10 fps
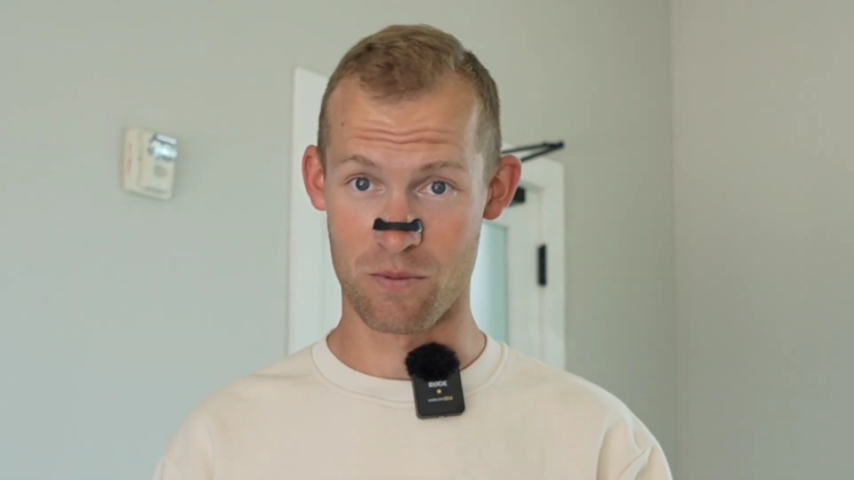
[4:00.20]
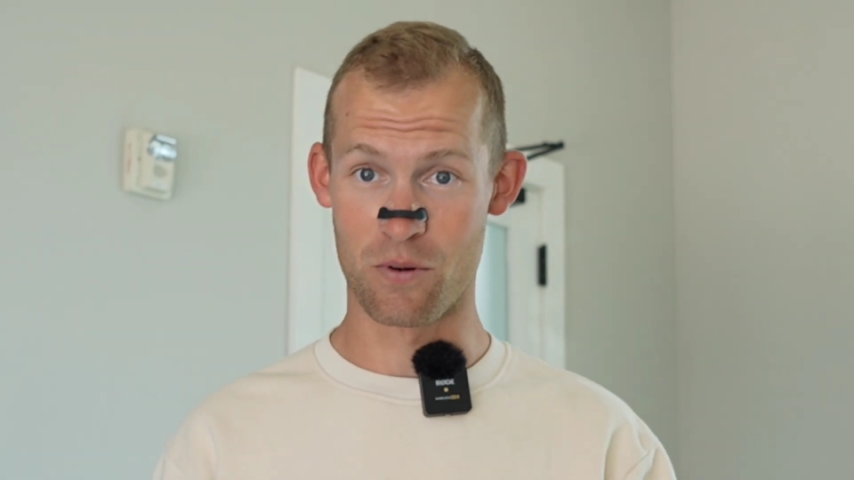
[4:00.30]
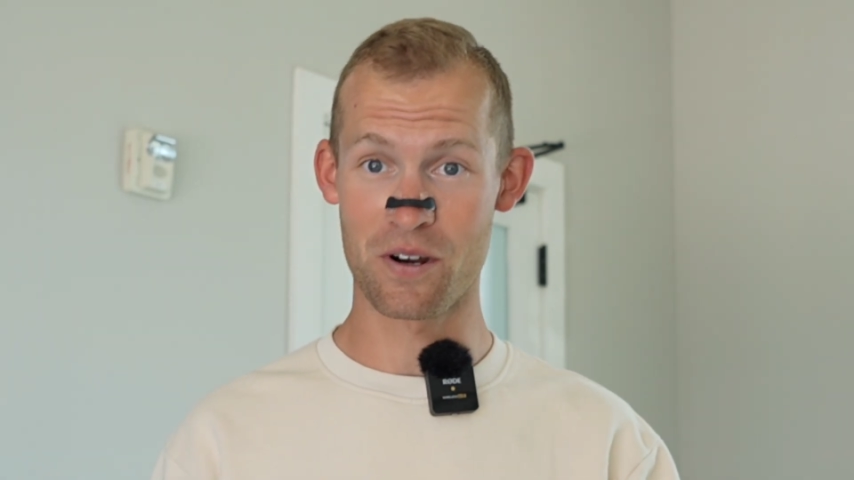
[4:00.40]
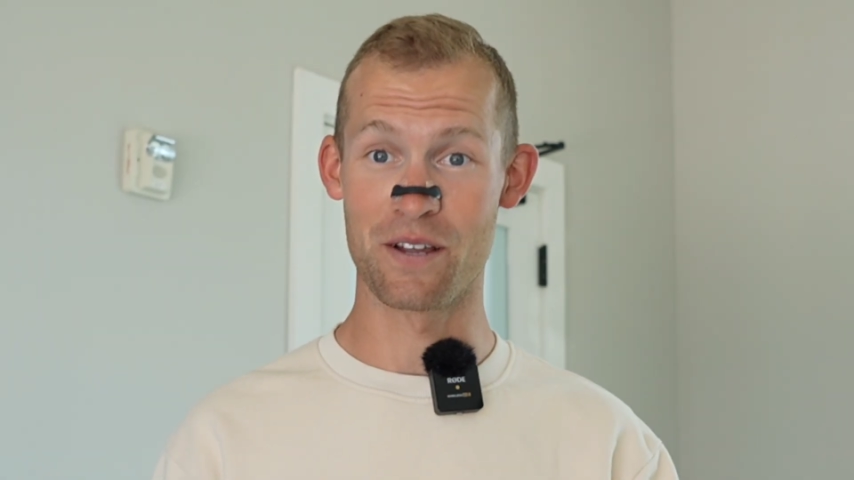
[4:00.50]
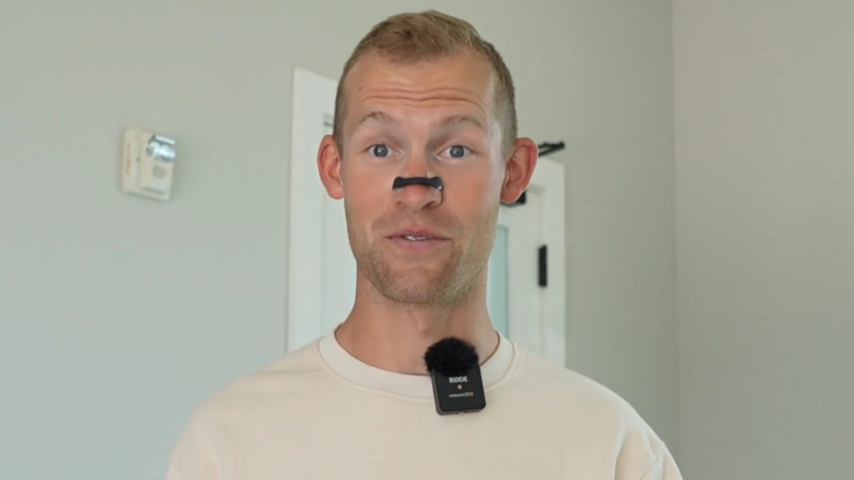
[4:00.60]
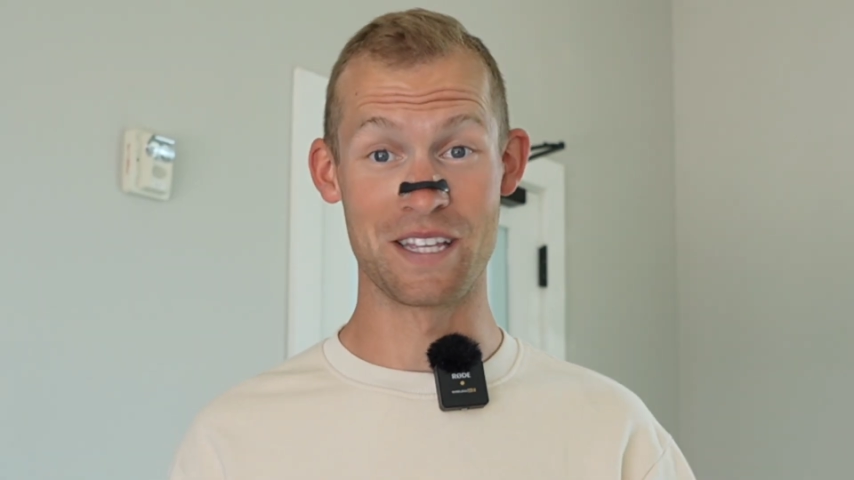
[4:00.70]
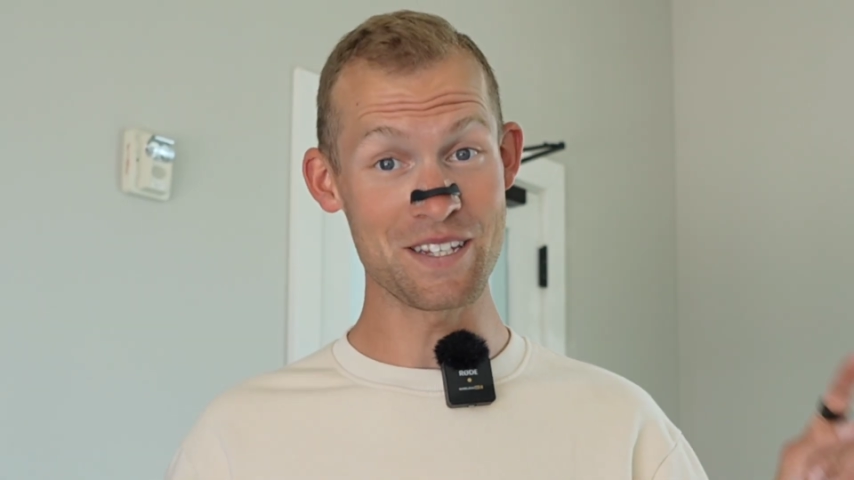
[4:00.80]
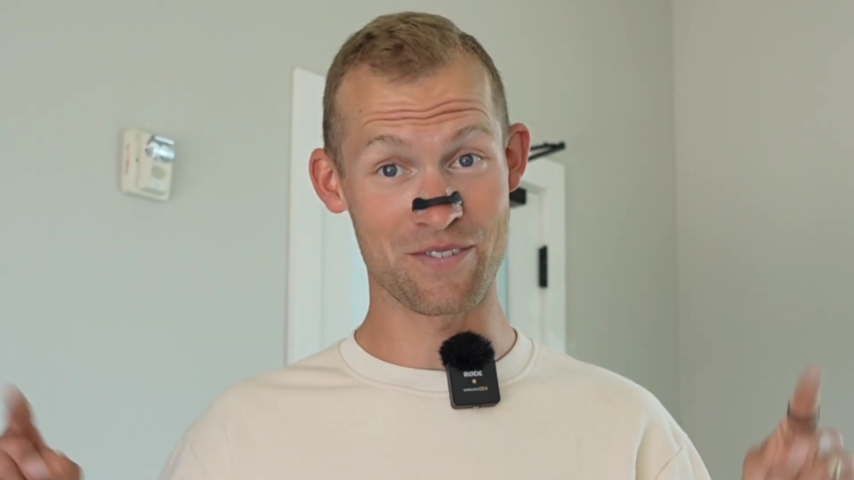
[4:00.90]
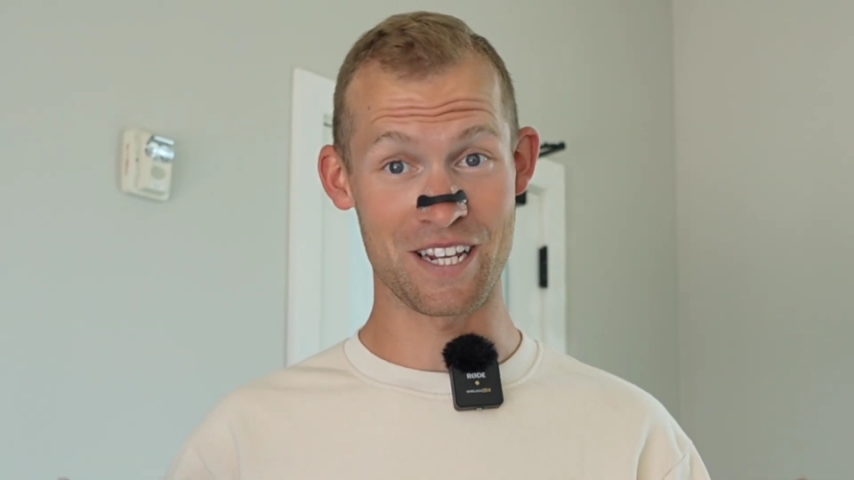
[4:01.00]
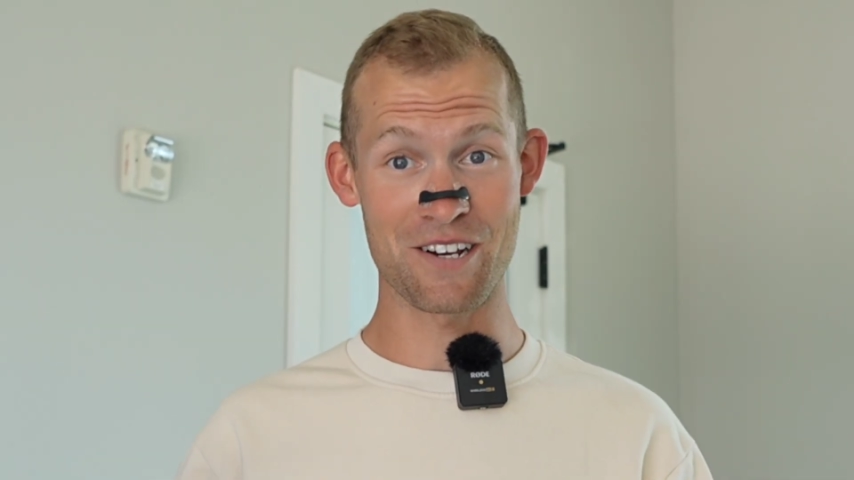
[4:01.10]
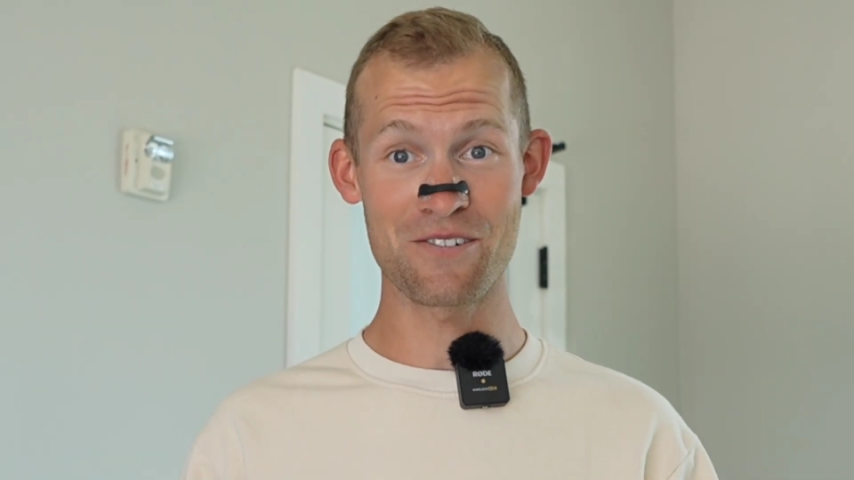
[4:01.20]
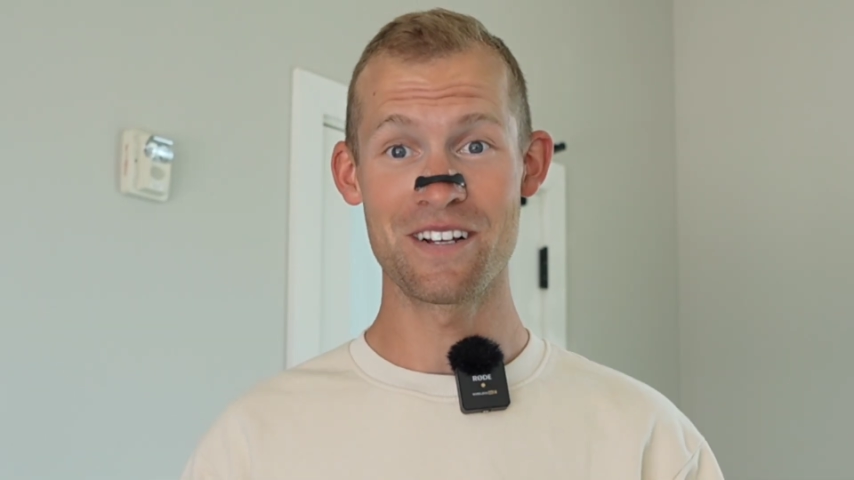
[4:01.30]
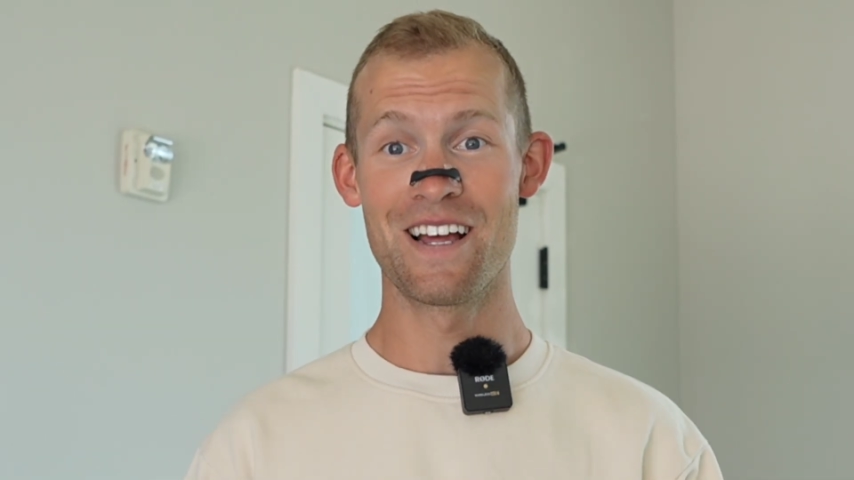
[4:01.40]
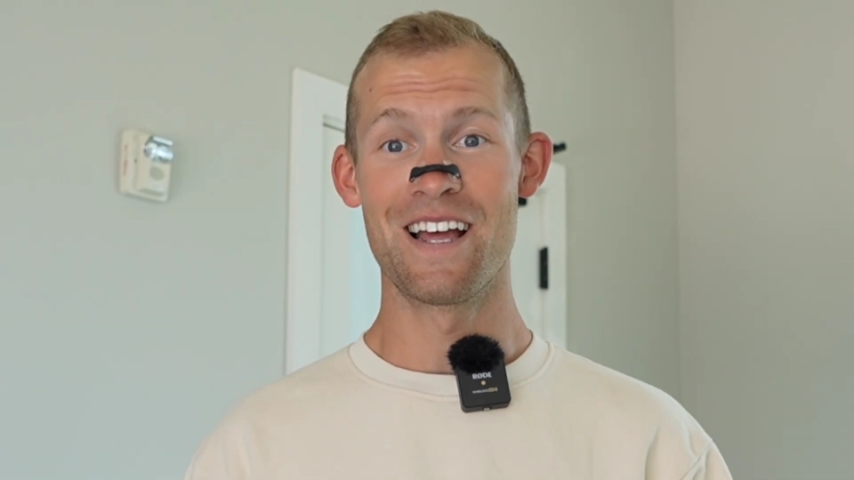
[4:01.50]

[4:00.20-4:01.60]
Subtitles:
importantly for this video,